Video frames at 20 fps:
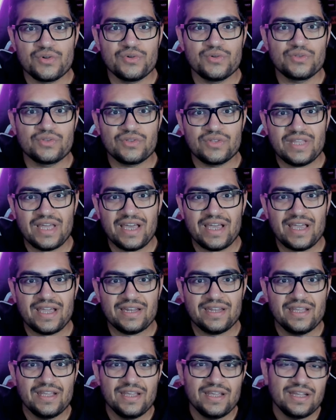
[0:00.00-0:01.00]
to
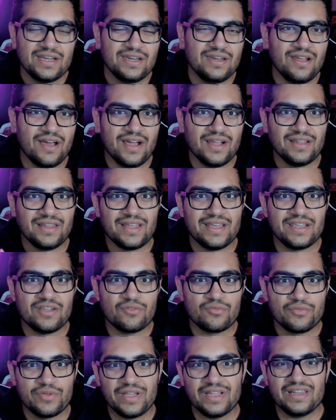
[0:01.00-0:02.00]
that not like
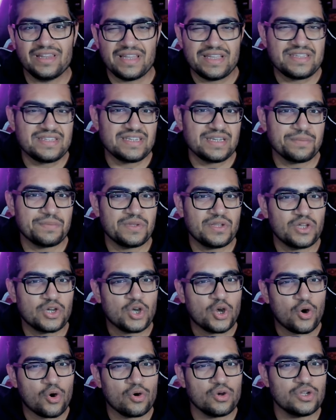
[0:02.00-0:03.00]
realistic, but a
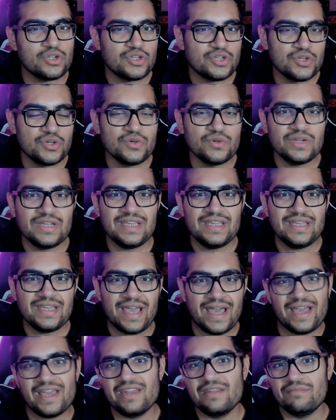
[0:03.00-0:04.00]
cartoony
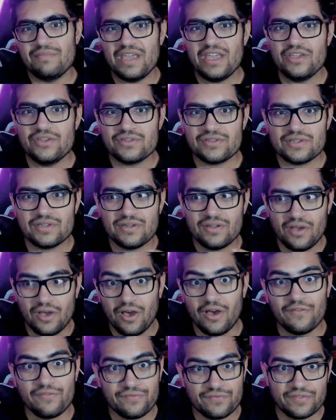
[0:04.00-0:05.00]
animation
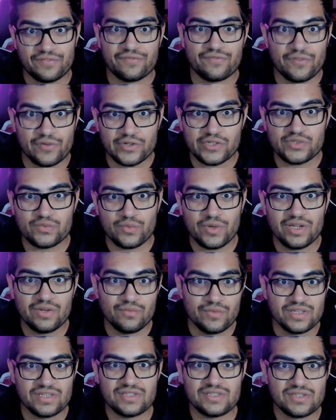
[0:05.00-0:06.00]
of the first one
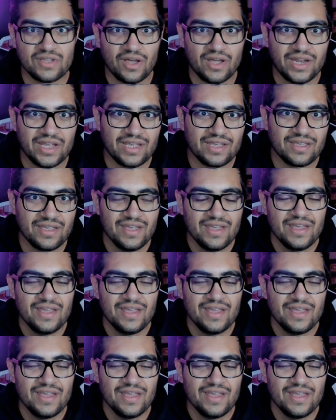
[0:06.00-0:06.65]
with Sonic.